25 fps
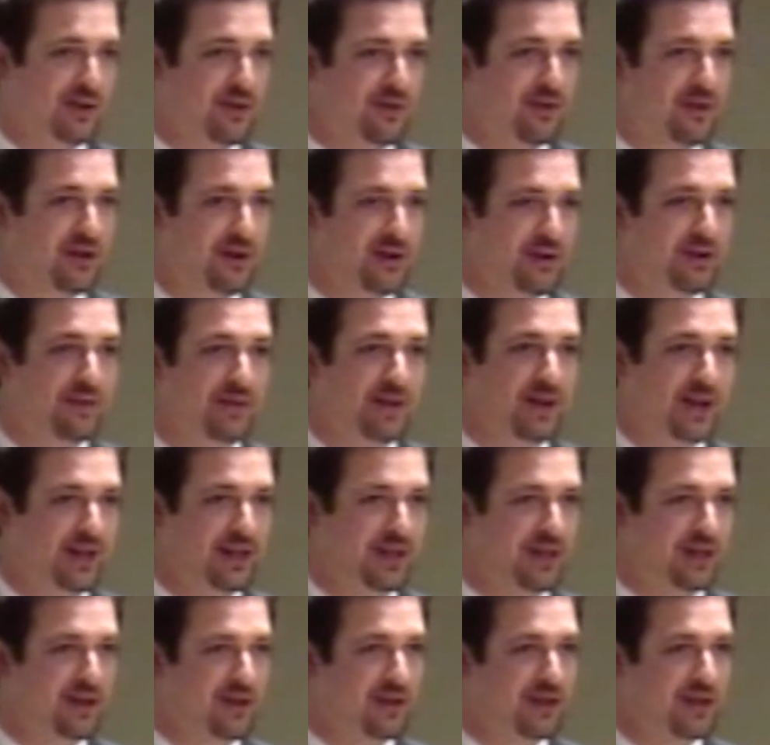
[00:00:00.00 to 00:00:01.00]
lower
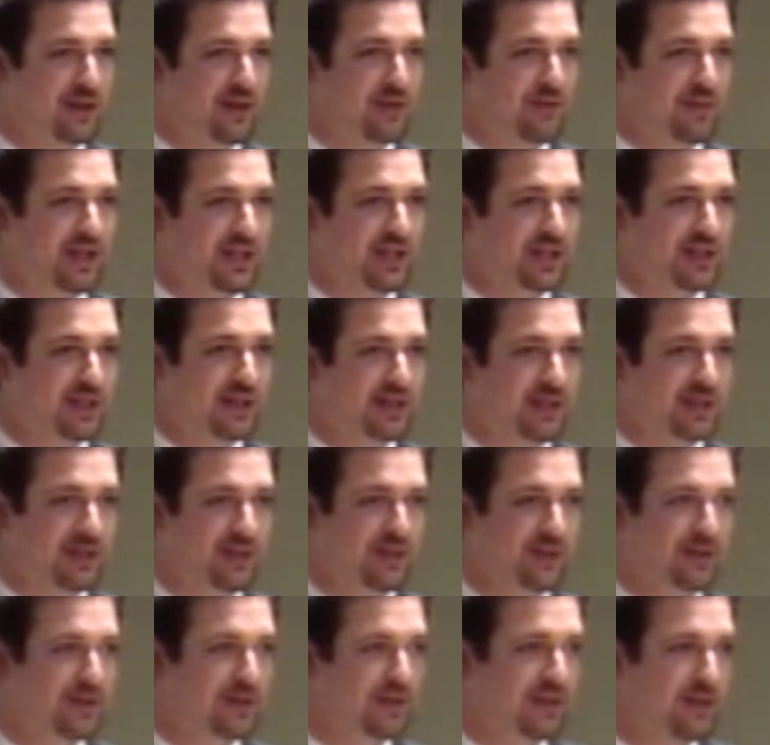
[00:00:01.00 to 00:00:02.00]
on a year-to-year basis.